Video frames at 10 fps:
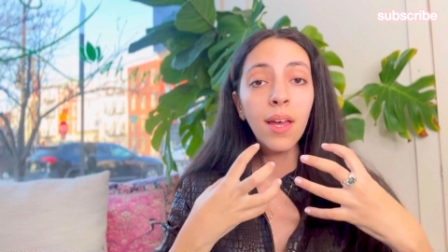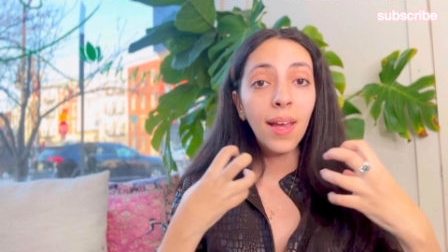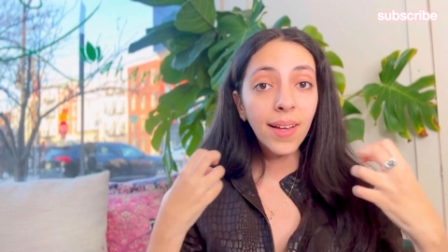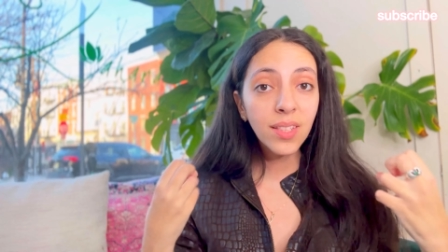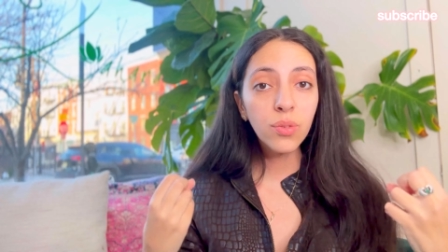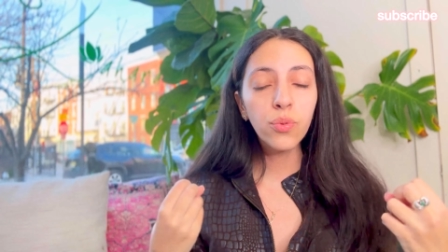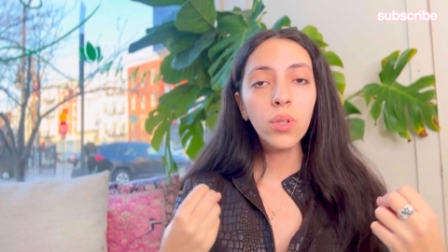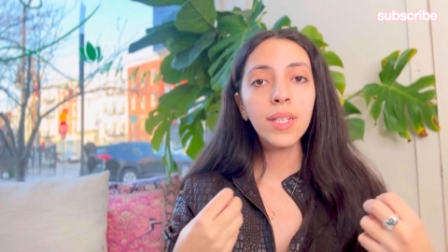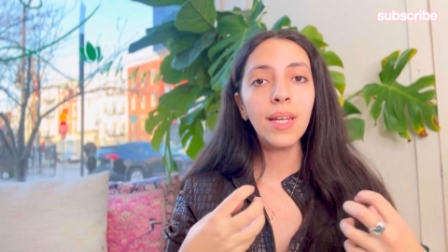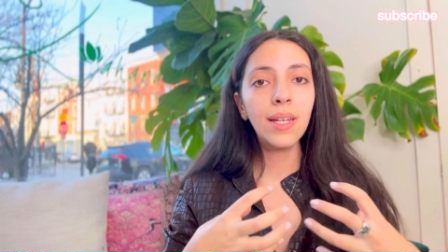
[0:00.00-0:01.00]

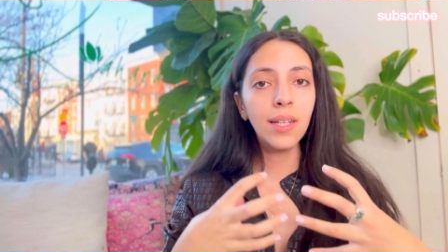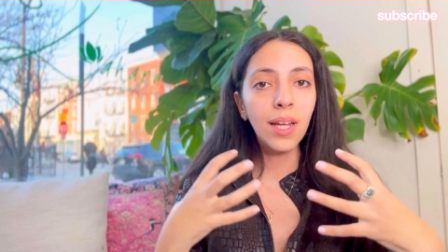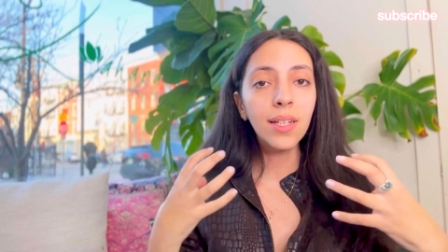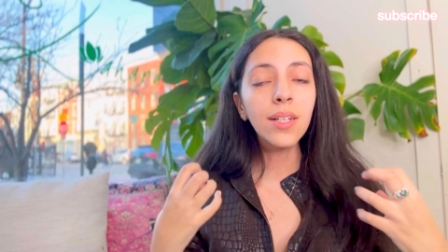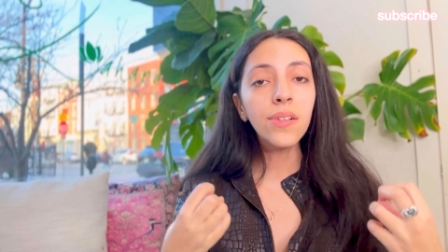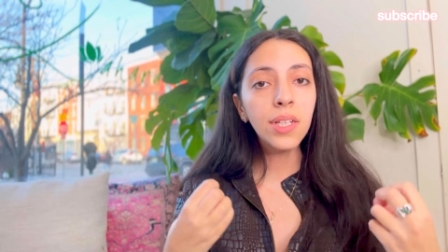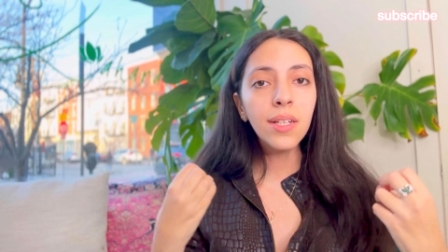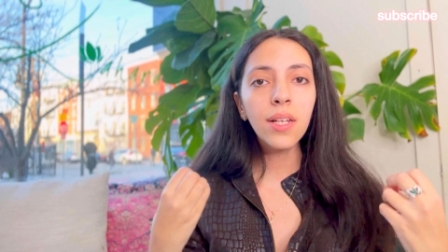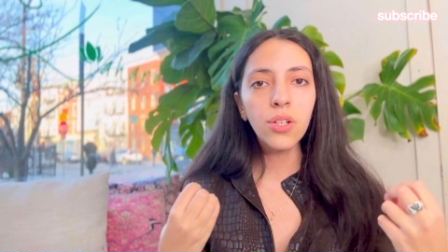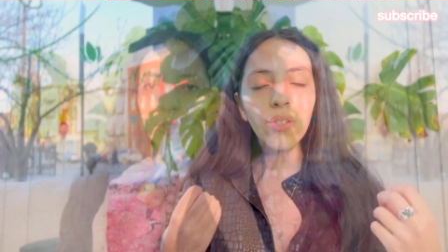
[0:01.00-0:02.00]
exfoliating and cleaning your